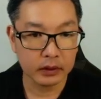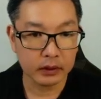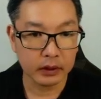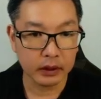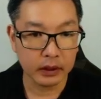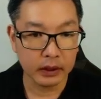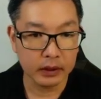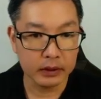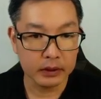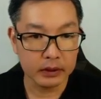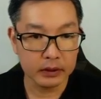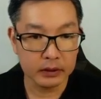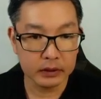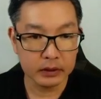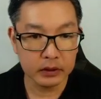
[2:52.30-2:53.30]
and
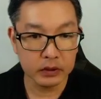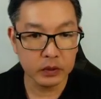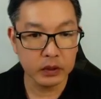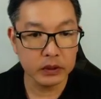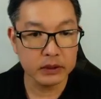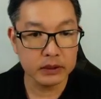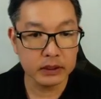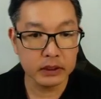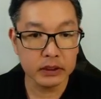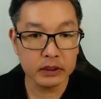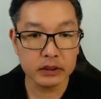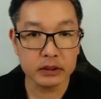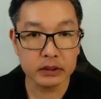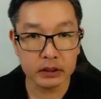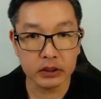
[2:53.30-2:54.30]
here you will see
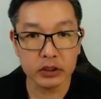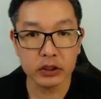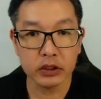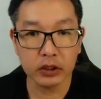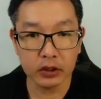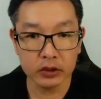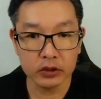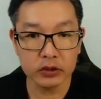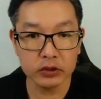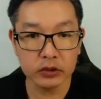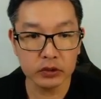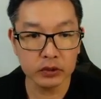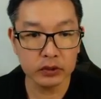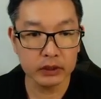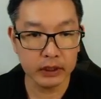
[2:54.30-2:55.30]
Search
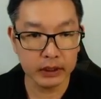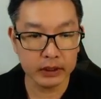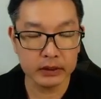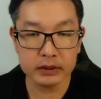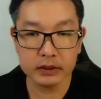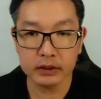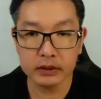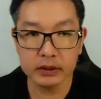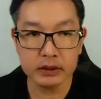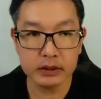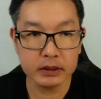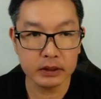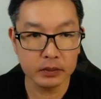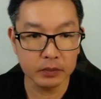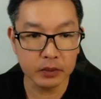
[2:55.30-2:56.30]
Console links. This
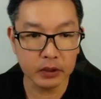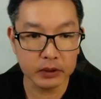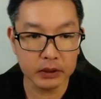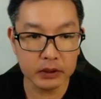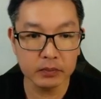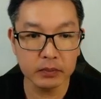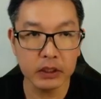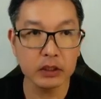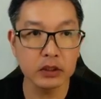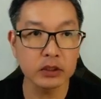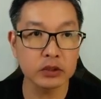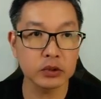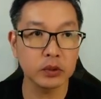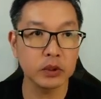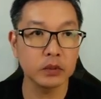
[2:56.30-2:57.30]
is important
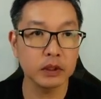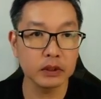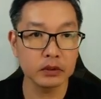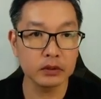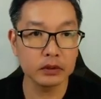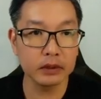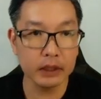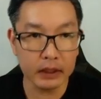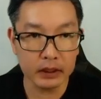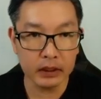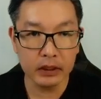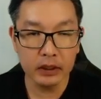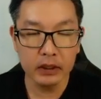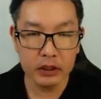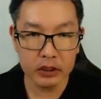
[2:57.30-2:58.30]
because we want to link
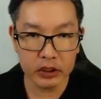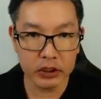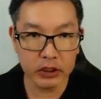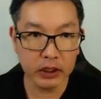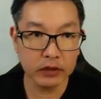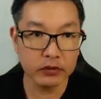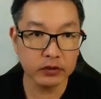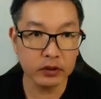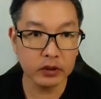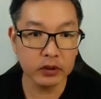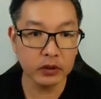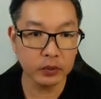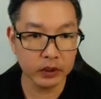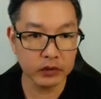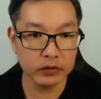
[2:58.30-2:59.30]

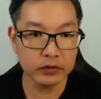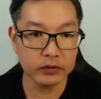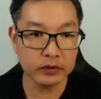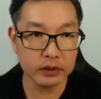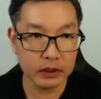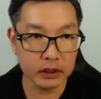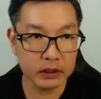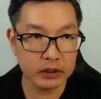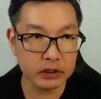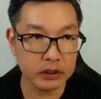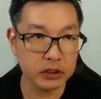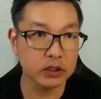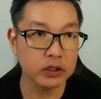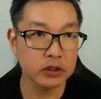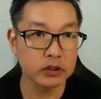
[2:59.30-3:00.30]
GA4 with the
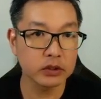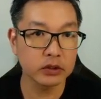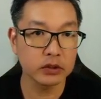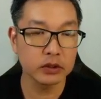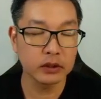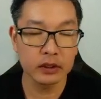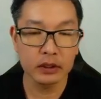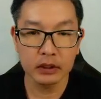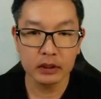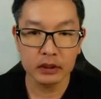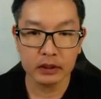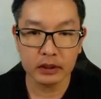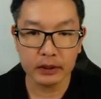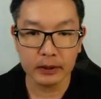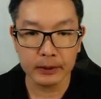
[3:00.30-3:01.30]
Search Console. Okay,